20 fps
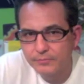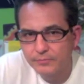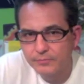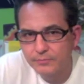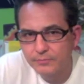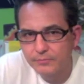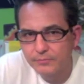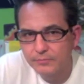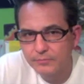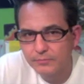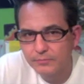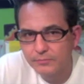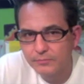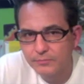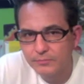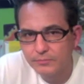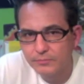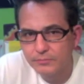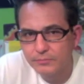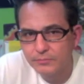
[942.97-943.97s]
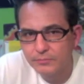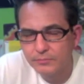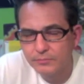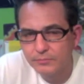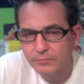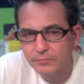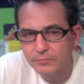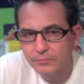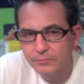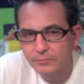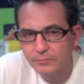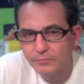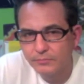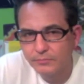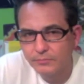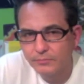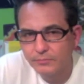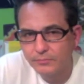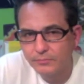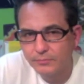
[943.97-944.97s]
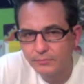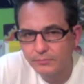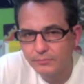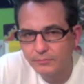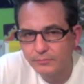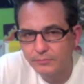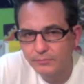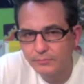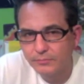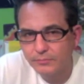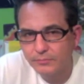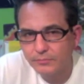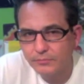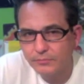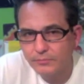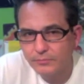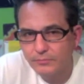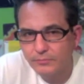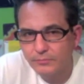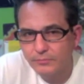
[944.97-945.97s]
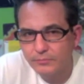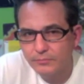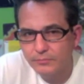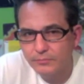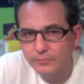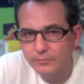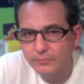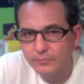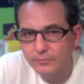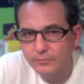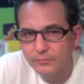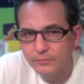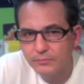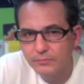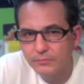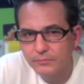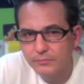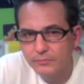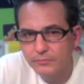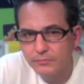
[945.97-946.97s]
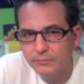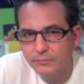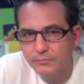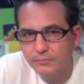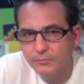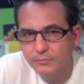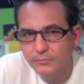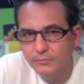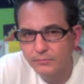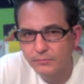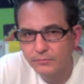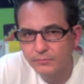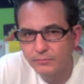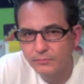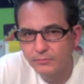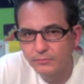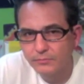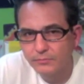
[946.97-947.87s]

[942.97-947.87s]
(not speaking)